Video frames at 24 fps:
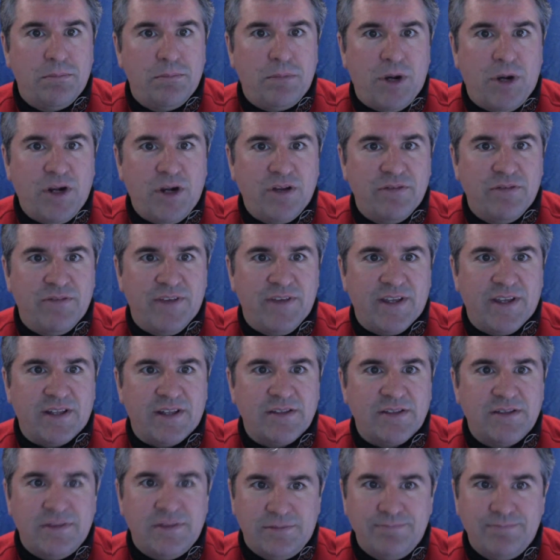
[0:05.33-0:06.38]
Park
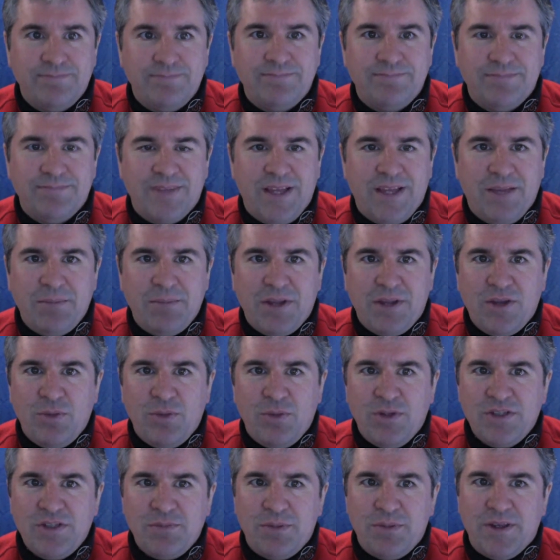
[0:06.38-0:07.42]
Effects. I'm Michael
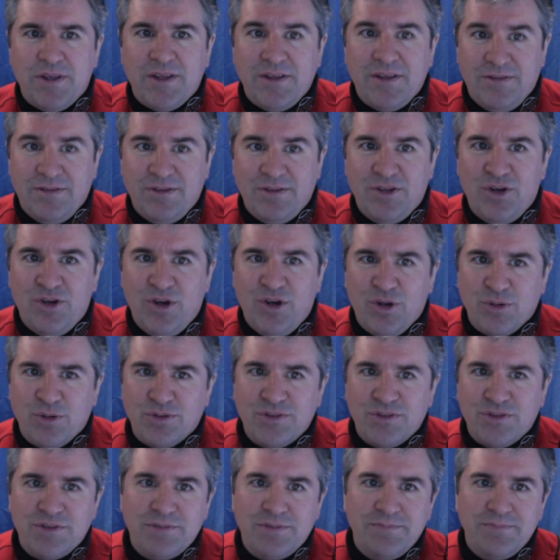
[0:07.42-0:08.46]
Westbay, your
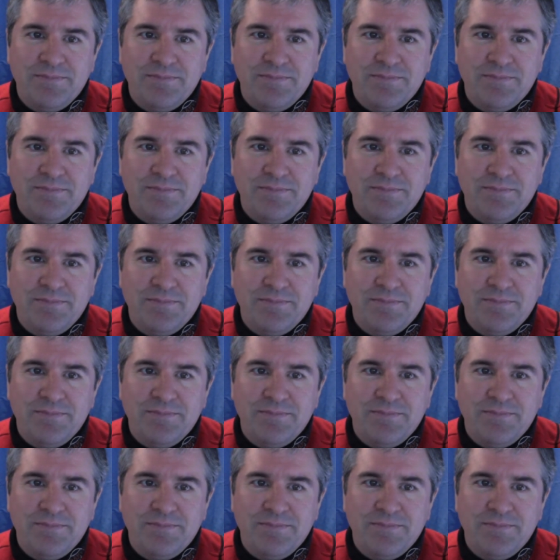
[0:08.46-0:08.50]
host.